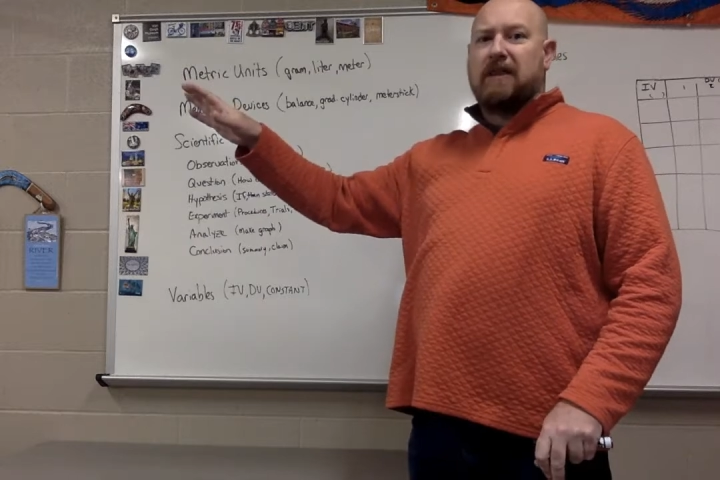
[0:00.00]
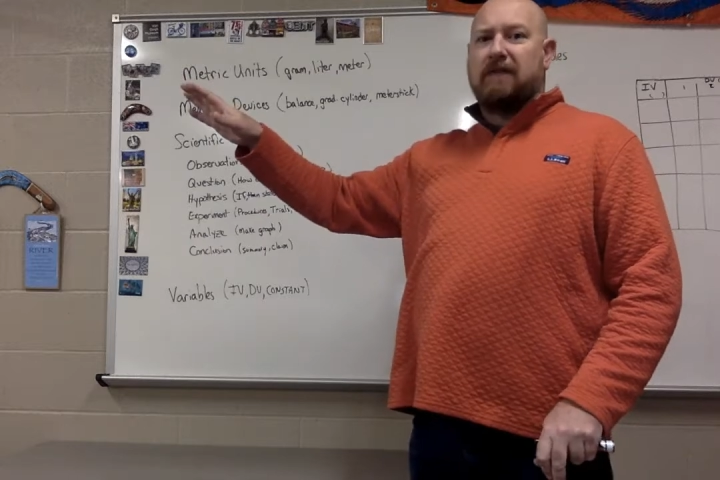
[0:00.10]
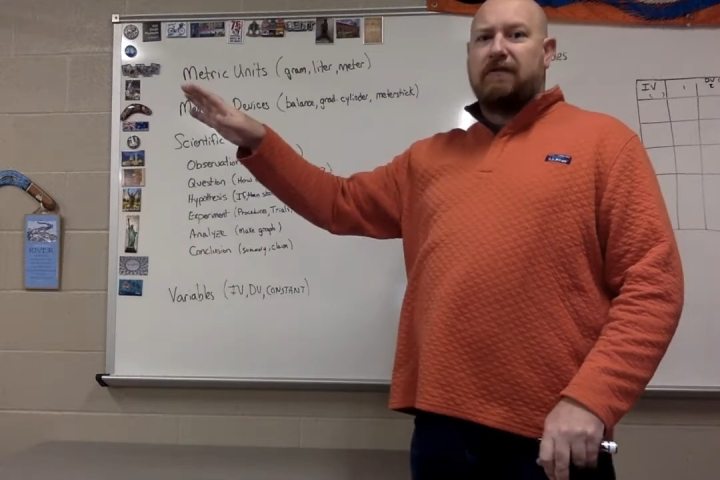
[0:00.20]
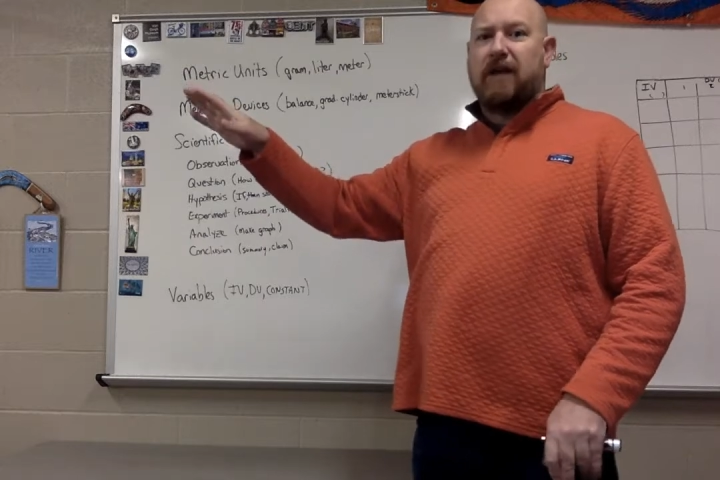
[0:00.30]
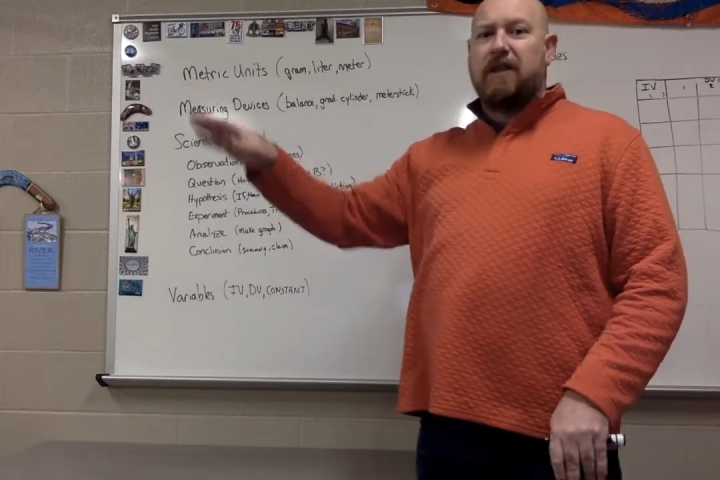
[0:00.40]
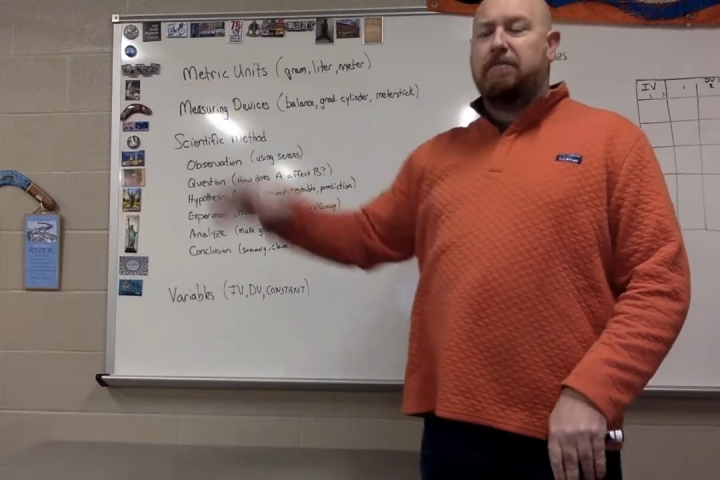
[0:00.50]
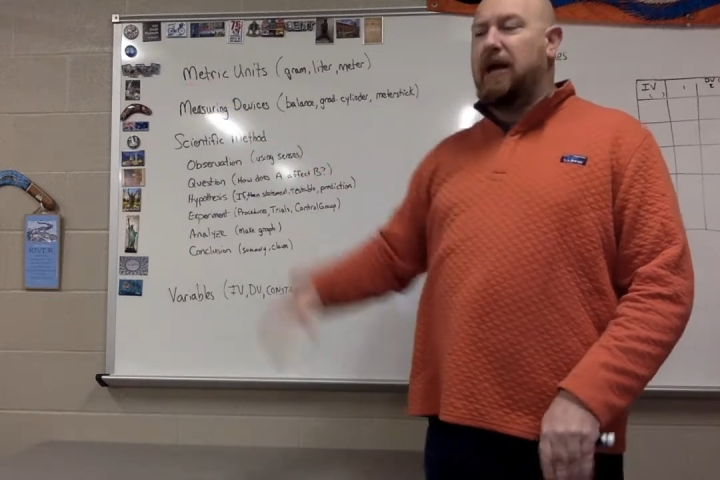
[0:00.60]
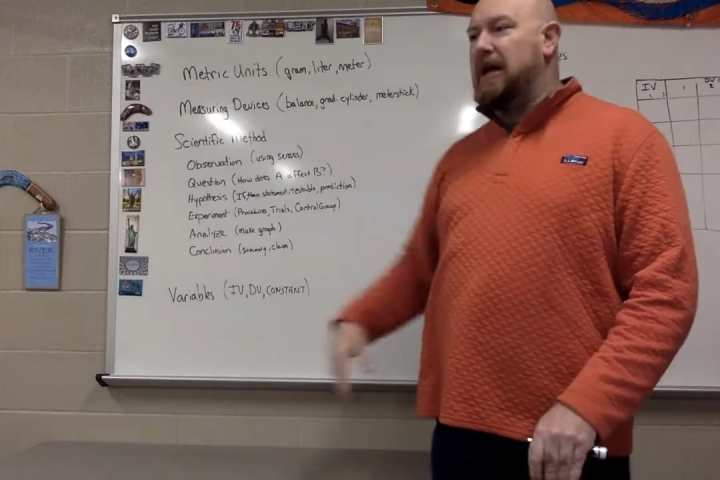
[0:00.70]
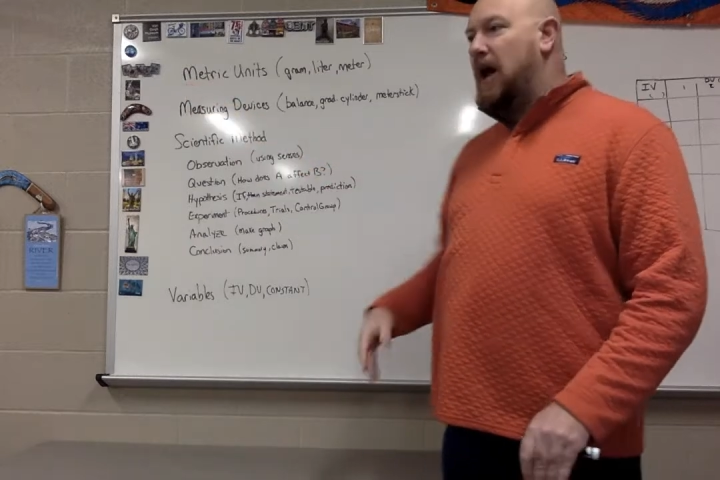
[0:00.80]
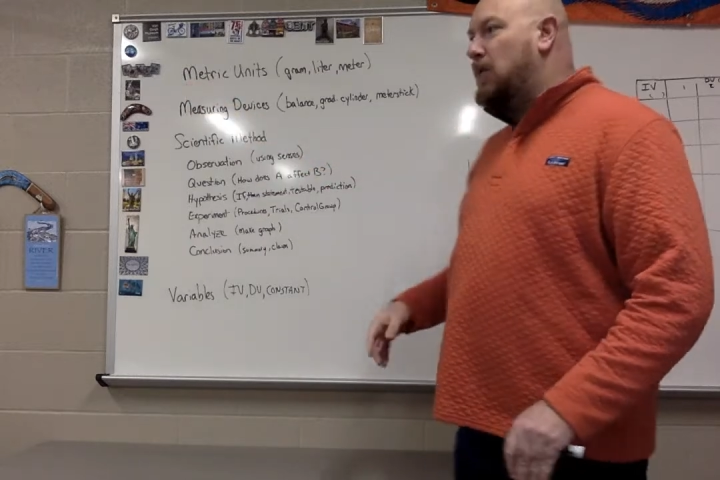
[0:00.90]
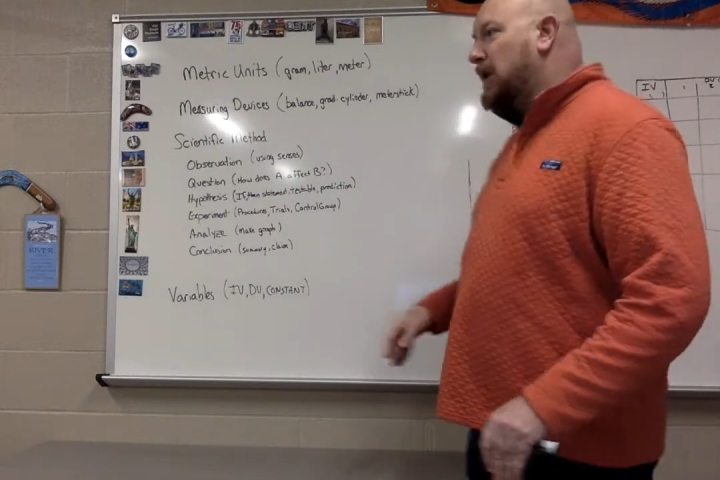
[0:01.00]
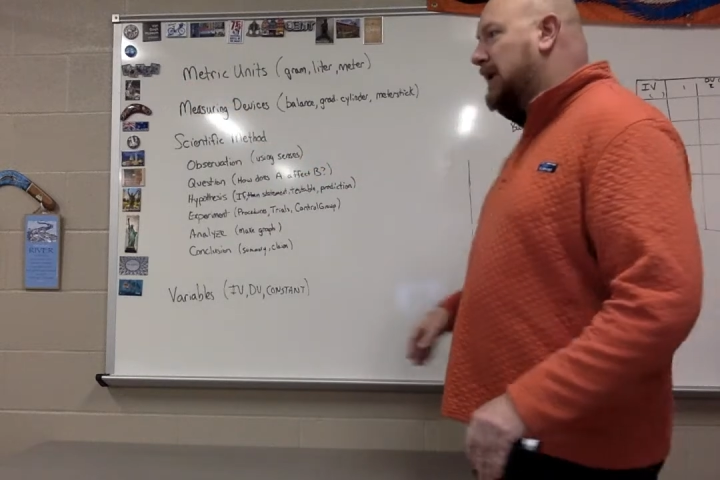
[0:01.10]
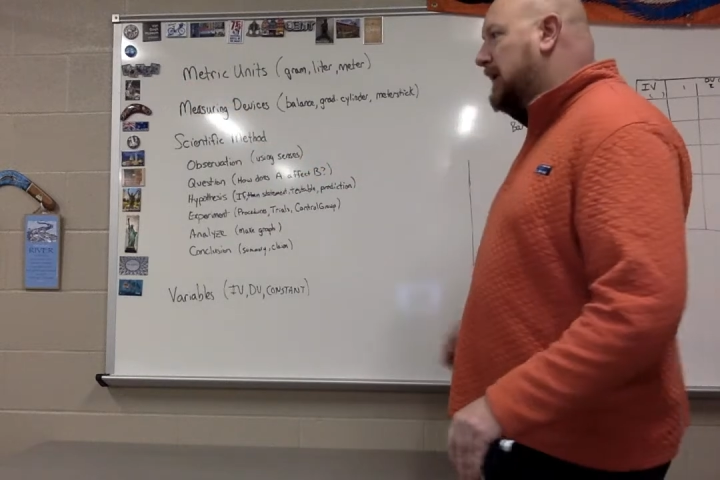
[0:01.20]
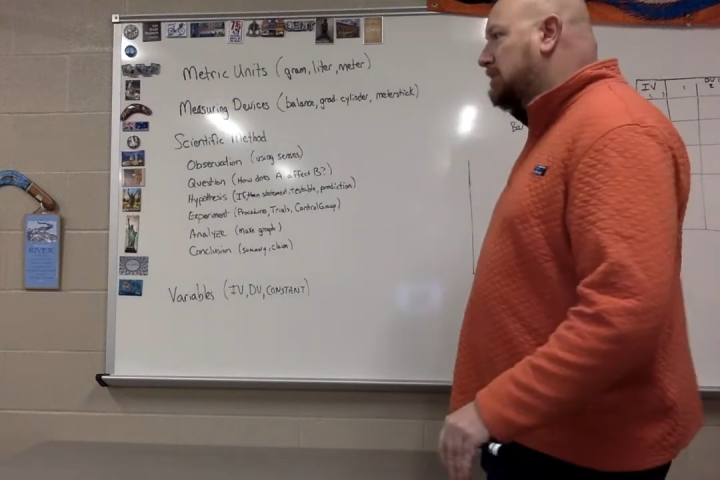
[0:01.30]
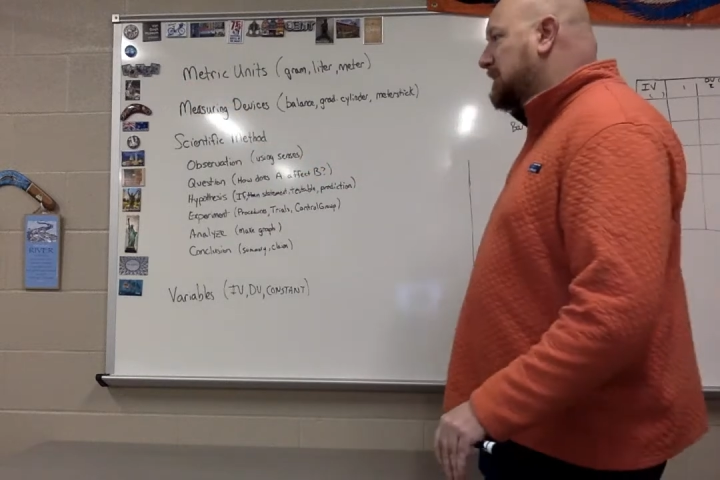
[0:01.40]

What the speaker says: that flight of the plane, I want to keep